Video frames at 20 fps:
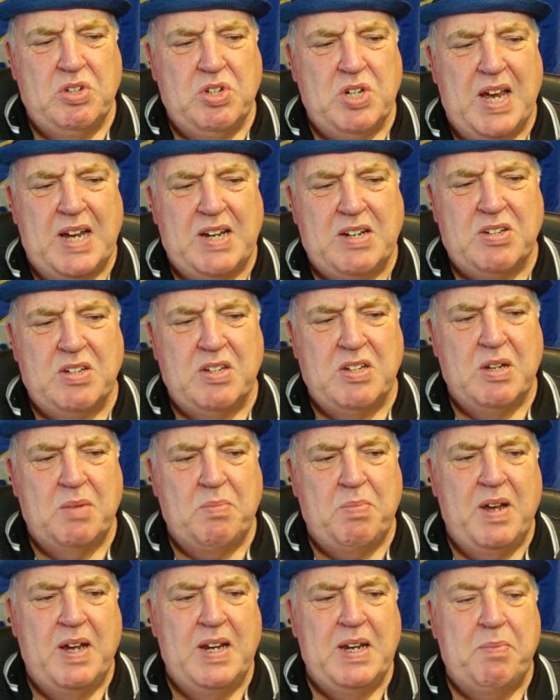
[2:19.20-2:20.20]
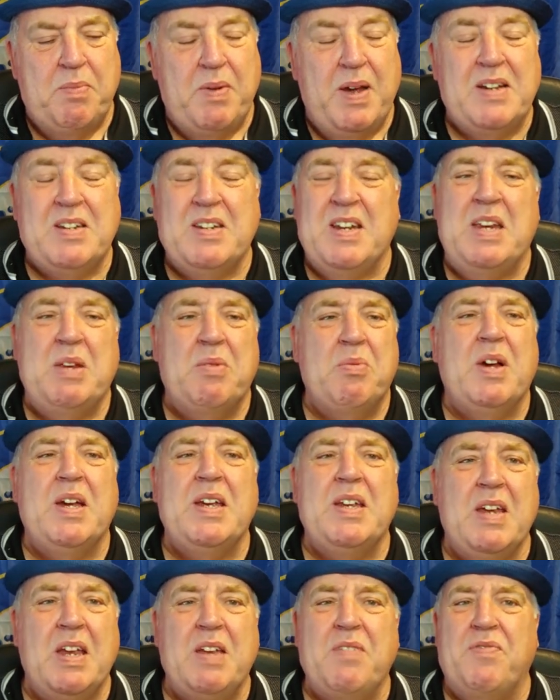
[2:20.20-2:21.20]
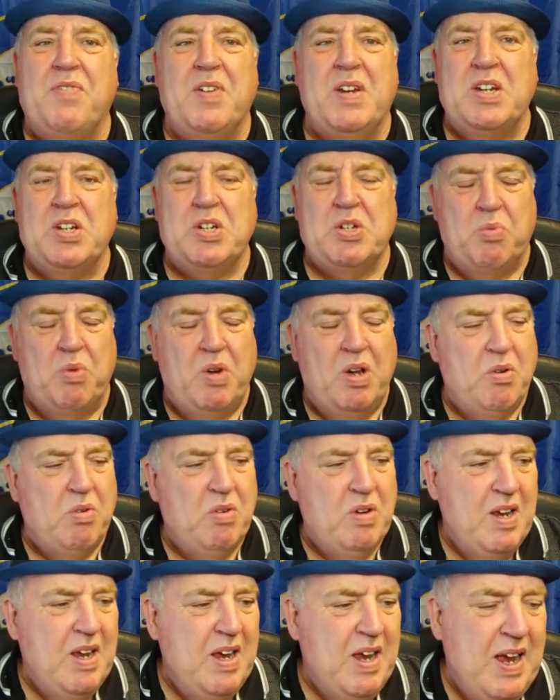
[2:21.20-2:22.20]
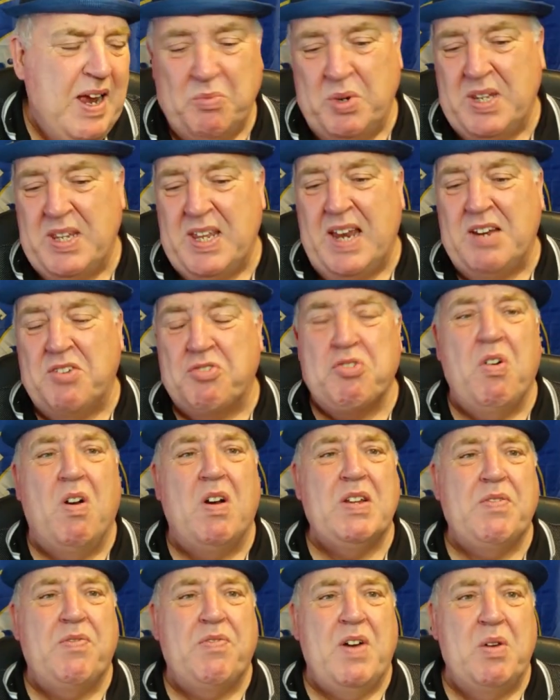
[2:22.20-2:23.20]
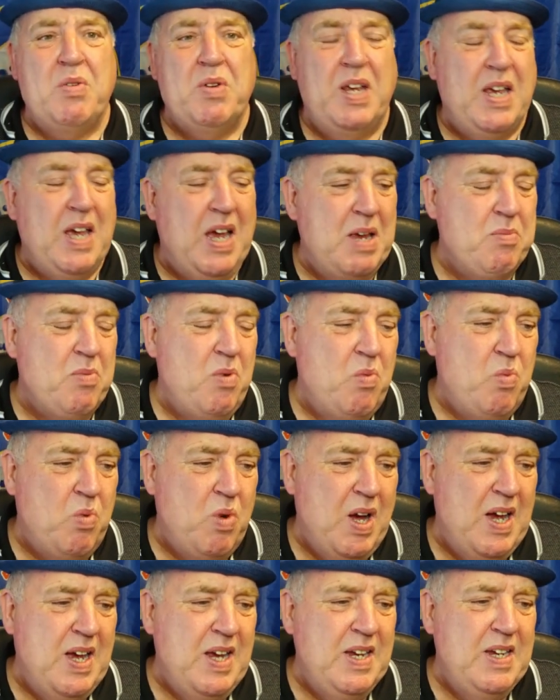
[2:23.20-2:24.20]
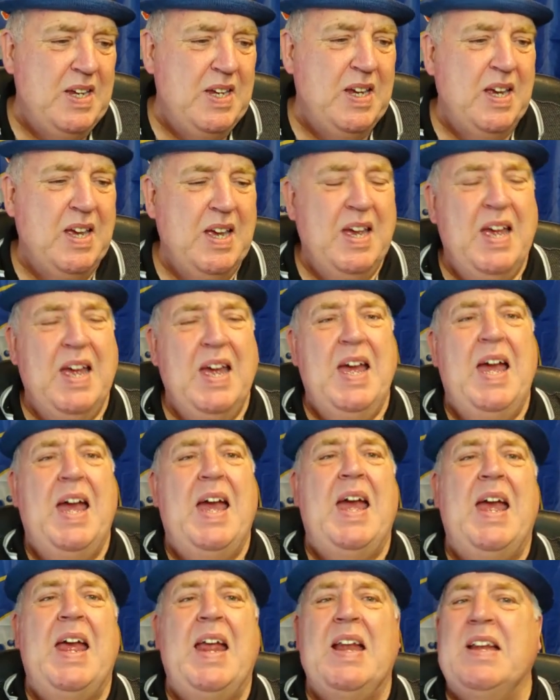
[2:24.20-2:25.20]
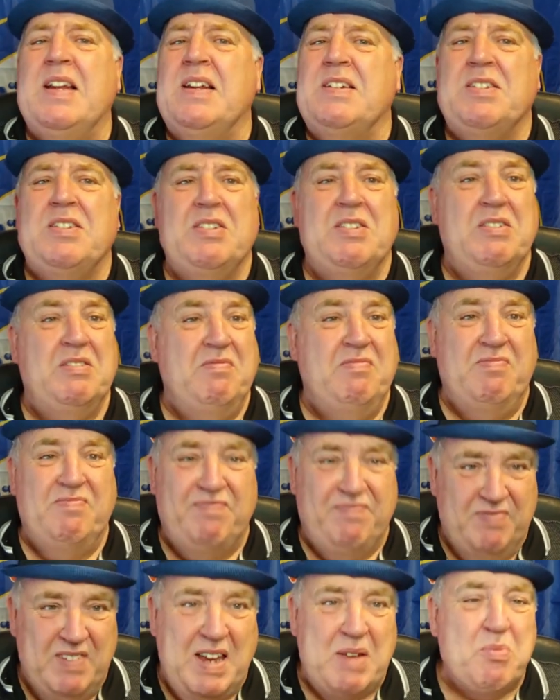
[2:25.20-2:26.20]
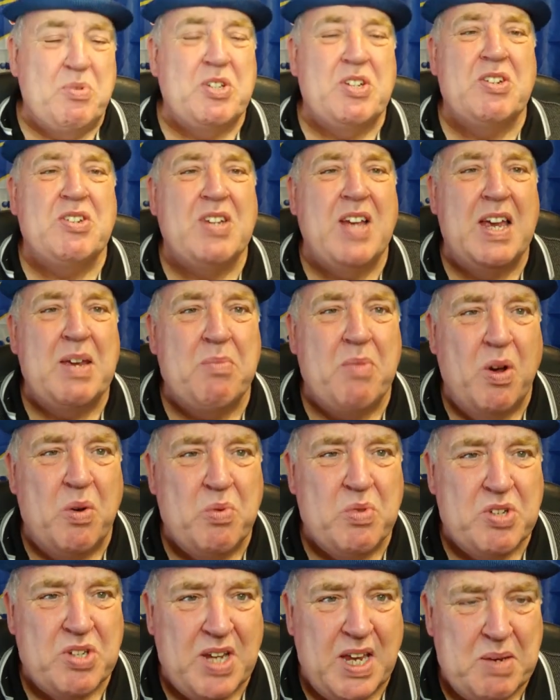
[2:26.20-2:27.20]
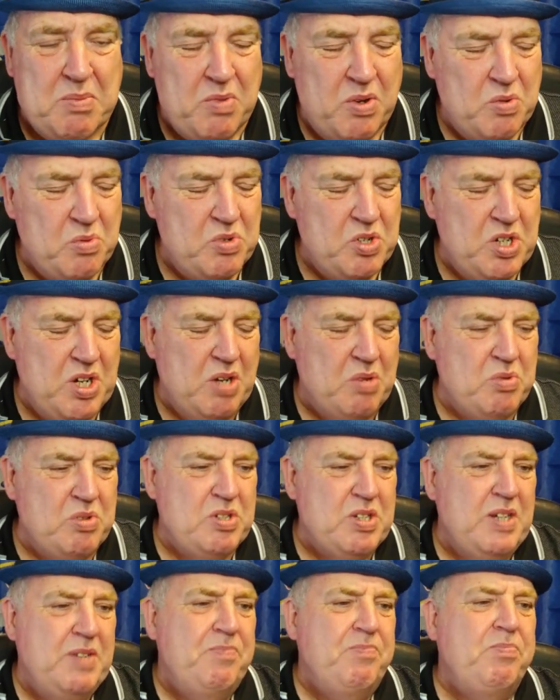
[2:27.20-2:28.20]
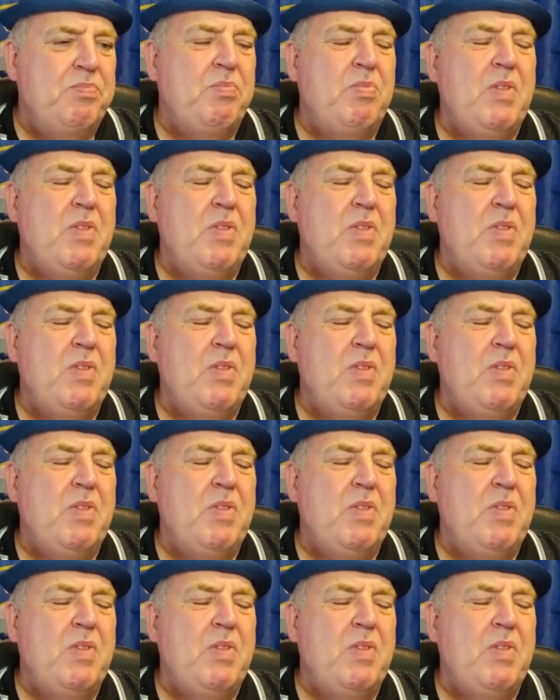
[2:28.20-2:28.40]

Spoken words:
Jackson that played it back. Anyway, he finished well. We then tried to throw the game away, and it was the same old Chelsea.